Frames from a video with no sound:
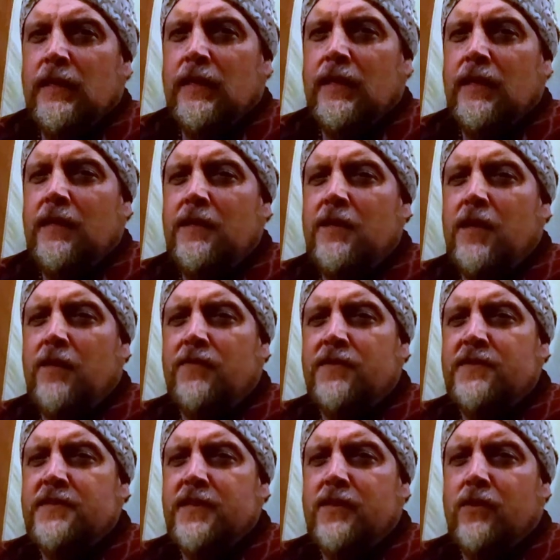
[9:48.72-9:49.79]
And the
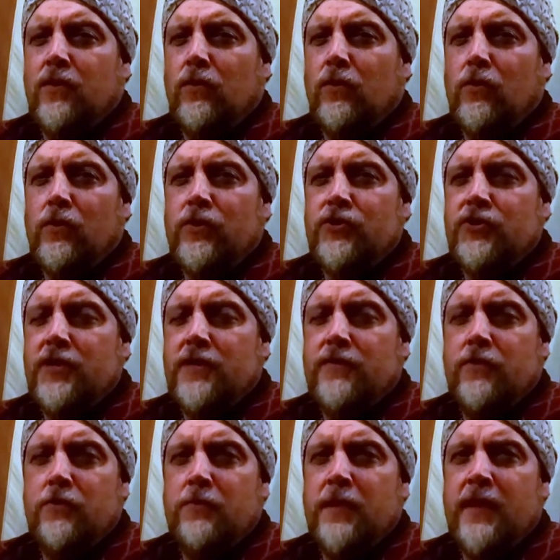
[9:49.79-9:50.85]
elephant said, "Oh, Lord
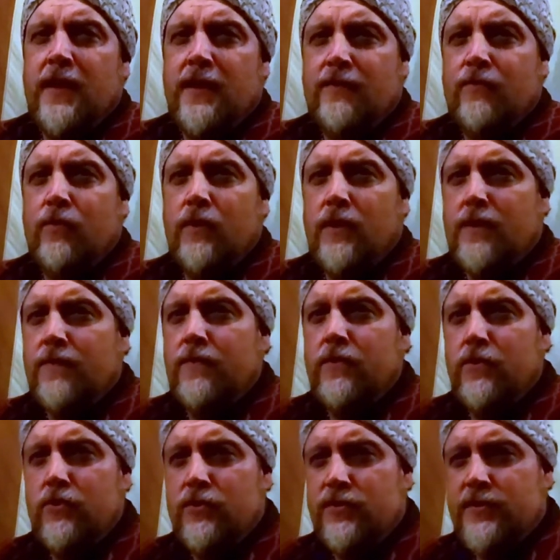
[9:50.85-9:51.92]
Shiva, you may have whatever
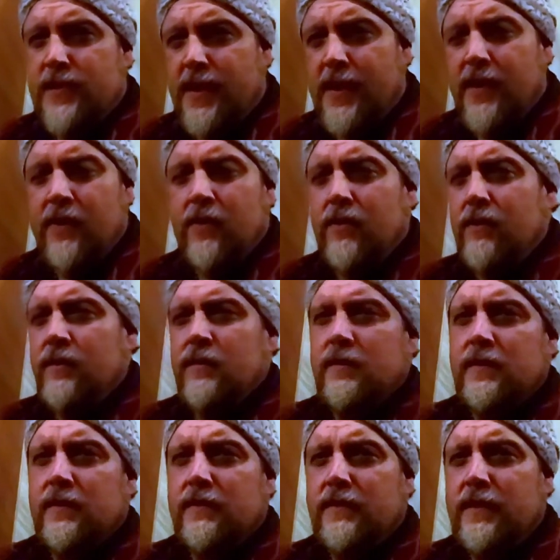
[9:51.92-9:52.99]
you desire.
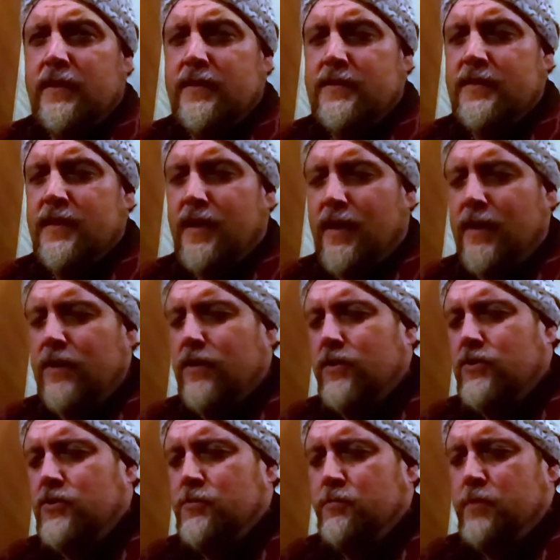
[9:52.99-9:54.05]
It is an
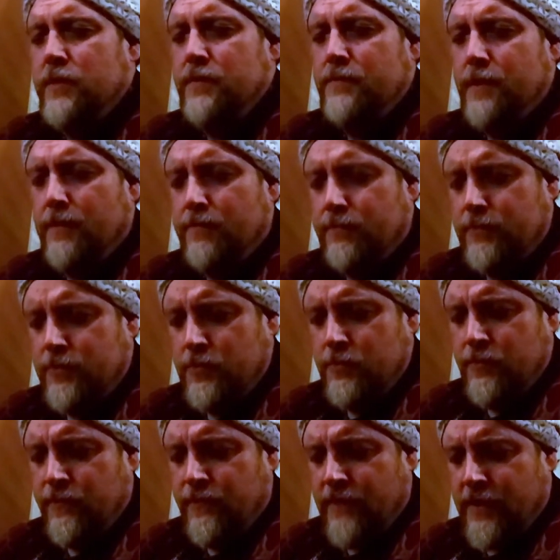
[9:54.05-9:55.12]
honor to
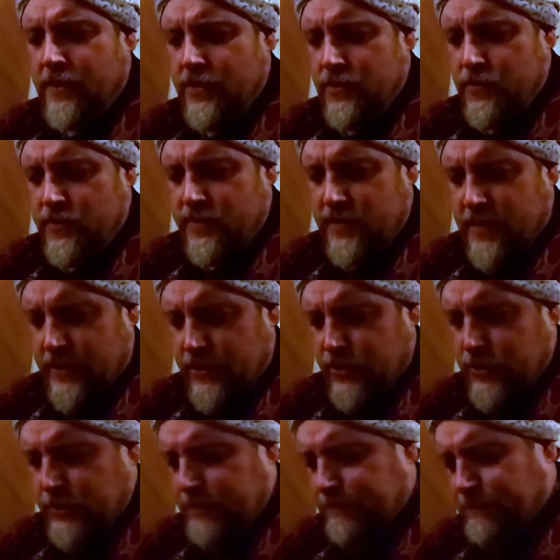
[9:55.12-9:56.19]
provide you with
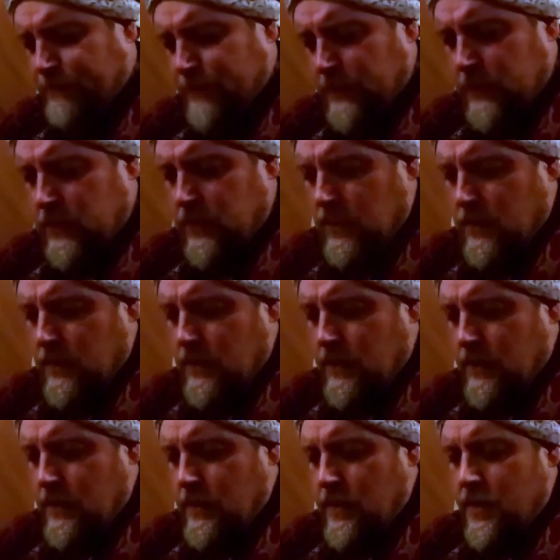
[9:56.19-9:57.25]
such."
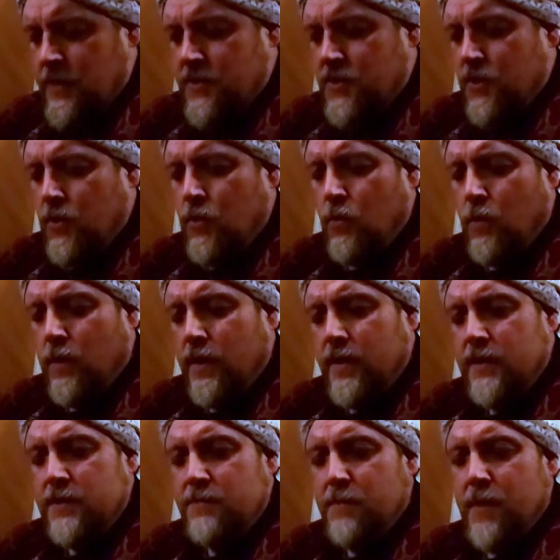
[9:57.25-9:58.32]
And so it
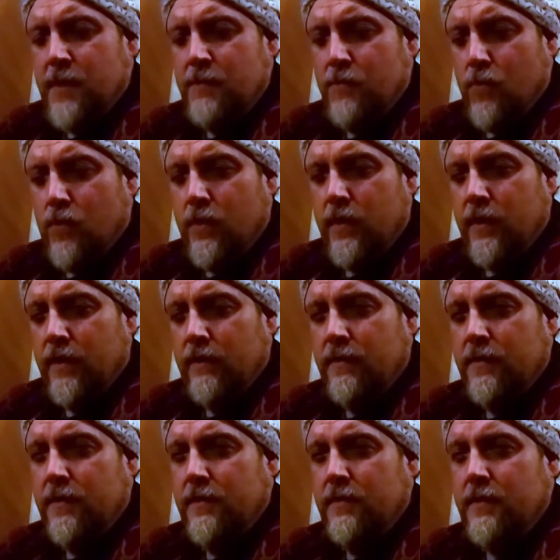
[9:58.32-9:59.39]
was, by morning,
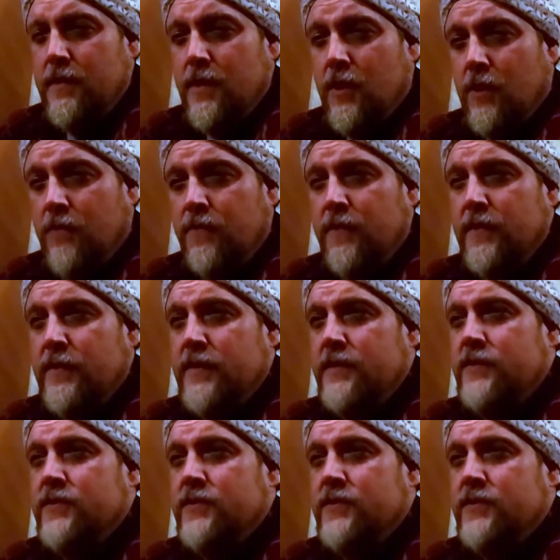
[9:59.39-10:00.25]
the elephant had